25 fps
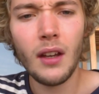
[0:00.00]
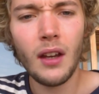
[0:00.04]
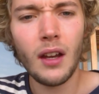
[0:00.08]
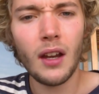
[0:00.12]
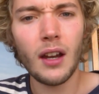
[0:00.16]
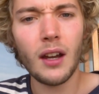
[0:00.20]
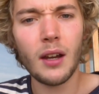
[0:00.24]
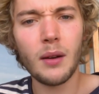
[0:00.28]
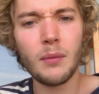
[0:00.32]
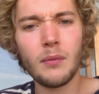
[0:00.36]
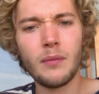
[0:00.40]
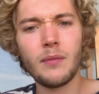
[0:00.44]

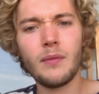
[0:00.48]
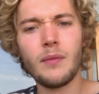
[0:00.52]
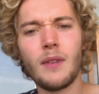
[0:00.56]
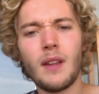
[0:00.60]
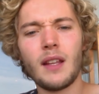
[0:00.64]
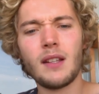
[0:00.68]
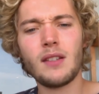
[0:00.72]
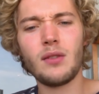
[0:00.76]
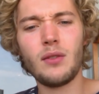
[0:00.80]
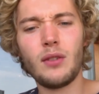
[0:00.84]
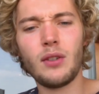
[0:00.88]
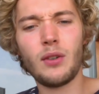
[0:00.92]

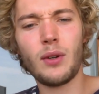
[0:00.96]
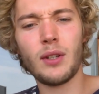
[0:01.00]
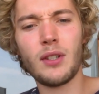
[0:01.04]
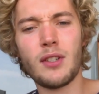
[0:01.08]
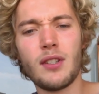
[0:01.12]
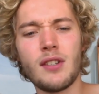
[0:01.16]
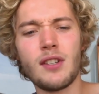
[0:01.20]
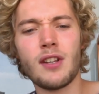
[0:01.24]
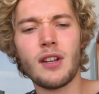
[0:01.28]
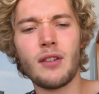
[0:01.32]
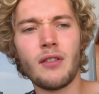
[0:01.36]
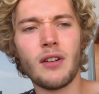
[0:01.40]
That's all the
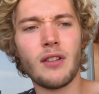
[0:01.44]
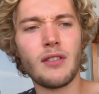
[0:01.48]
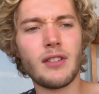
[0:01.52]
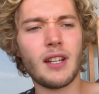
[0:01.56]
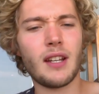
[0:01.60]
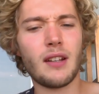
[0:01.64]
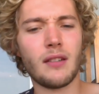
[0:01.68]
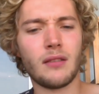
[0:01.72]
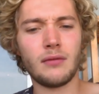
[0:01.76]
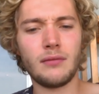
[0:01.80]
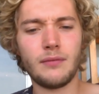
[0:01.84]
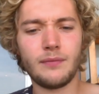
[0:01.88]
questions I wrote
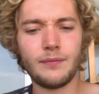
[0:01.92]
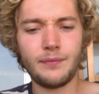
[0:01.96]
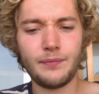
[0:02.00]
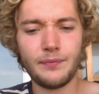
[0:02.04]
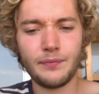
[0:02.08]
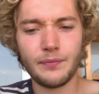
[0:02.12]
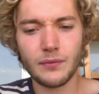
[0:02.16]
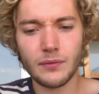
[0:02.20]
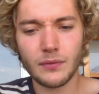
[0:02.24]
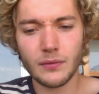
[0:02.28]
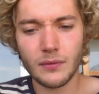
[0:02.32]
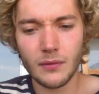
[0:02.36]
down.
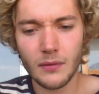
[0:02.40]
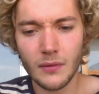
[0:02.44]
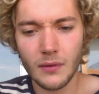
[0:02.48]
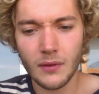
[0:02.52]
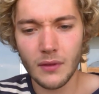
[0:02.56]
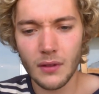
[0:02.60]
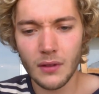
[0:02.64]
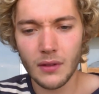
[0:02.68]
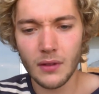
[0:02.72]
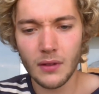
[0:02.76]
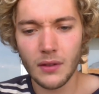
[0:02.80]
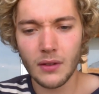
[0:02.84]

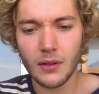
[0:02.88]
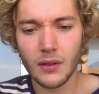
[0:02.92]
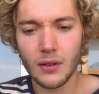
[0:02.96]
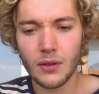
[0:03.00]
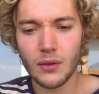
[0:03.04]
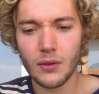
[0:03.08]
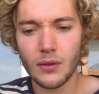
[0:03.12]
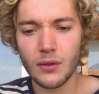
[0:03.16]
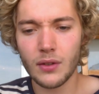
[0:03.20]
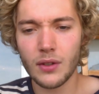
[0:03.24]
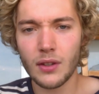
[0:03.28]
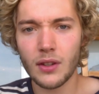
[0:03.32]

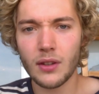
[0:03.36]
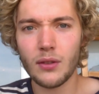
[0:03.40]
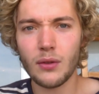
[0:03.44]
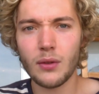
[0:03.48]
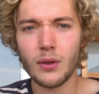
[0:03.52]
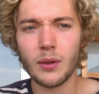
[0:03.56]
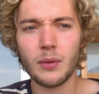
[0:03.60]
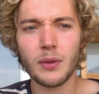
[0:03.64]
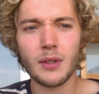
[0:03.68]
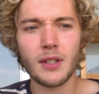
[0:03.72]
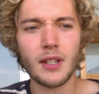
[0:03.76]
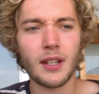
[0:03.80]
So I thought
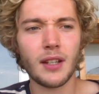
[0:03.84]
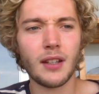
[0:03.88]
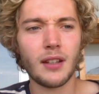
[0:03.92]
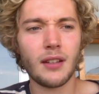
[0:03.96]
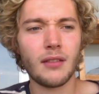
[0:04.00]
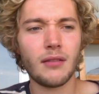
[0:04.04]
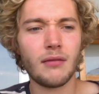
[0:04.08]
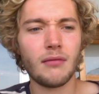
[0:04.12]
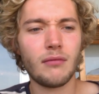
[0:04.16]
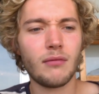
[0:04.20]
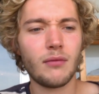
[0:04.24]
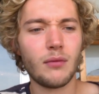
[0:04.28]
it would
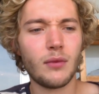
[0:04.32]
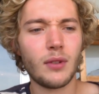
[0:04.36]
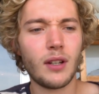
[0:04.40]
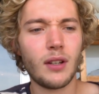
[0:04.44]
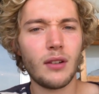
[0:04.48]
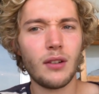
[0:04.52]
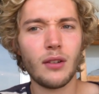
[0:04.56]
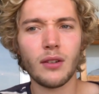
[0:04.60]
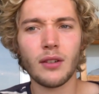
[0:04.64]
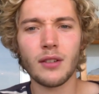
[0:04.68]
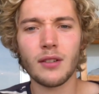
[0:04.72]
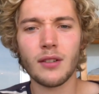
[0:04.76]
take.
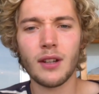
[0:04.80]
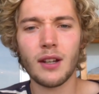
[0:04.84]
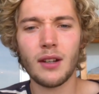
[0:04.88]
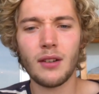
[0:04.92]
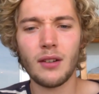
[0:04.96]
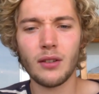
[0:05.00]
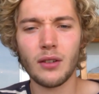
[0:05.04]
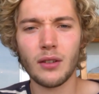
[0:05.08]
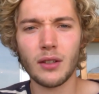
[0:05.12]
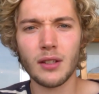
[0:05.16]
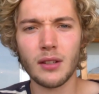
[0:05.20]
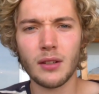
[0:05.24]
How long
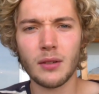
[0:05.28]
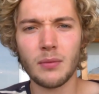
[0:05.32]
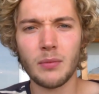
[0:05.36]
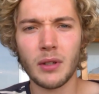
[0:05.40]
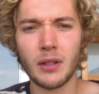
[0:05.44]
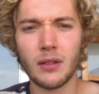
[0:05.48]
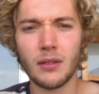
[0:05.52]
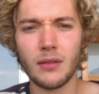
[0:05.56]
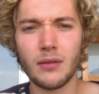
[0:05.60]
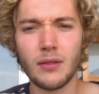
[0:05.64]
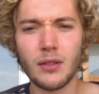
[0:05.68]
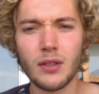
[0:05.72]
has this
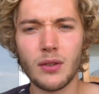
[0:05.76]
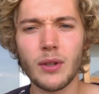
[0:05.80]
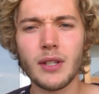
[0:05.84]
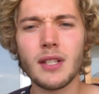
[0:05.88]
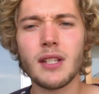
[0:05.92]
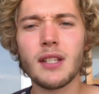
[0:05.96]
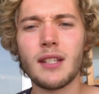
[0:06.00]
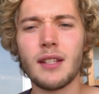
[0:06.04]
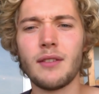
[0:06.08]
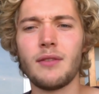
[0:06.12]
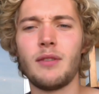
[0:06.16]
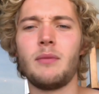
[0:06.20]
been?
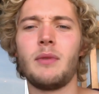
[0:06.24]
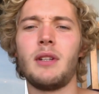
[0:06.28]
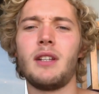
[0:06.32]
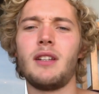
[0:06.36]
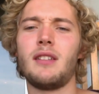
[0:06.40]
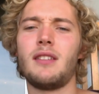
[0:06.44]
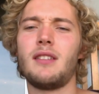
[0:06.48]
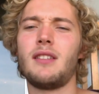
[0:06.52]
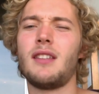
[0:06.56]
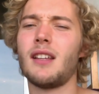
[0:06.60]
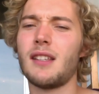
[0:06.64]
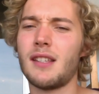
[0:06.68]
27
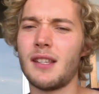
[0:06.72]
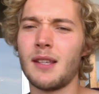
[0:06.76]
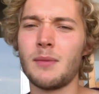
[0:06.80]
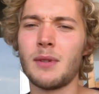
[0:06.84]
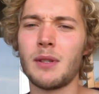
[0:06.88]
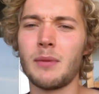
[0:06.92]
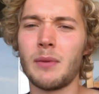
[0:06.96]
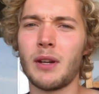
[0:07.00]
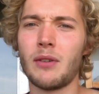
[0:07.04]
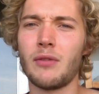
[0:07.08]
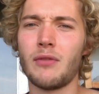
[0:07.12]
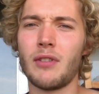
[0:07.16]
minutes. That
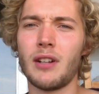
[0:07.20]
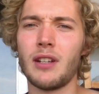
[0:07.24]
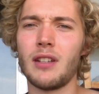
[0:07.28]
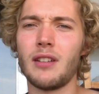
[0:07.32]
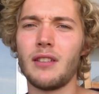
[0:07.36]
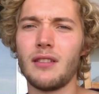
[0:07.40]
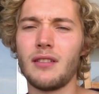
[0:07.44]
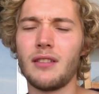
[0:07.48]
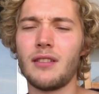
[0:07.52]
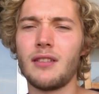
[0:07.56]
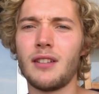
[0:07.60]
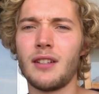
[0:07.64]
seems about right.
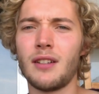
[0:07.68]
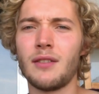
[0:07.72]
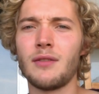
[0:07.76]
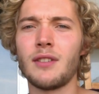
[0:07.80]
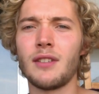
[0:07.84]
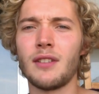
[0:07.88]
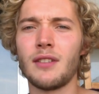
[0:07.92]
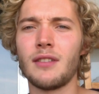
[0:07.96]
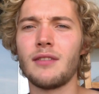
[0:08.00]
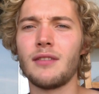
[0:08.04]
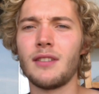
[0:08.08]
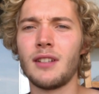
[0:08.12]
That I was
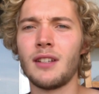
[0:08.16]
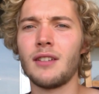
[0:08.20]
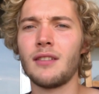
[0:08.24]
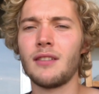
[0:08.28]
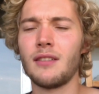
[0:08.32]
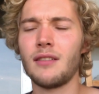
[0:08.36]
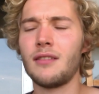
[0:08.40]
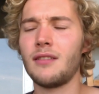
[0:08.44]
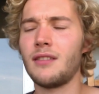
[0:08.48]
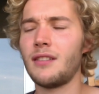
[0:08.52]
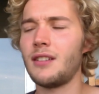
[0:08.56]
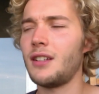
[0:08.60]
on. Yeah.
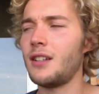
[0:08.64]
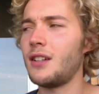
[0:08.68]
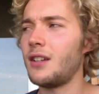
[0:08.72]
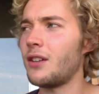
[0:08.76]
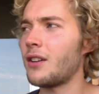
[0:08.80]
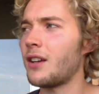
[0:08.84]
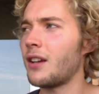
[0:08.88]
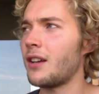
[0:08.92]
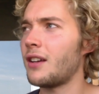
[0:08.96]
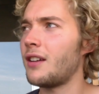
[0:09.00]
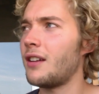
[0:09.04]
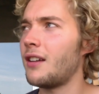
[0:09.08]

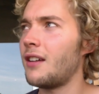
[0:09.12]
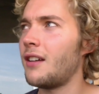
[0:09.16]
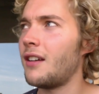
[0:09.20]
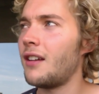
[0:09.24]
Okay.